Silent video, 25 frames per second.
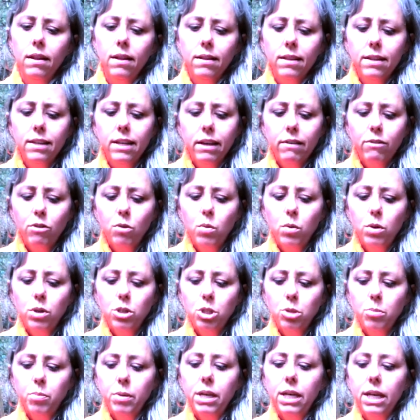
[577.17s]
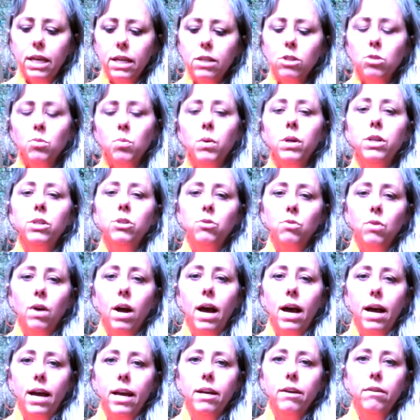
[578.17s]
The devil worshiping is what
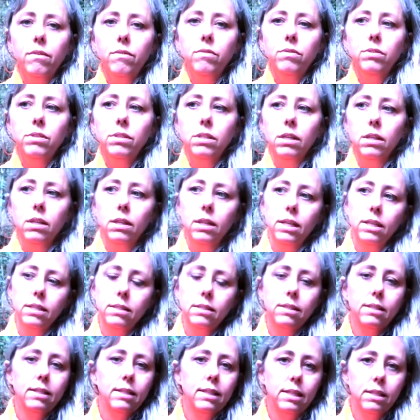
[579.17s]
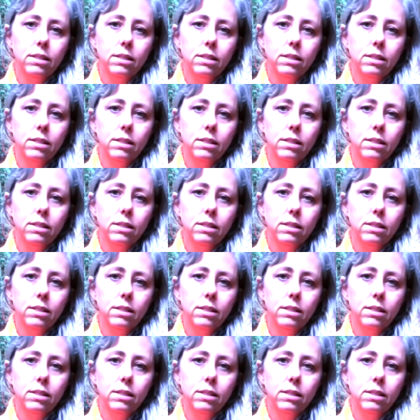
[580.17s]
drives this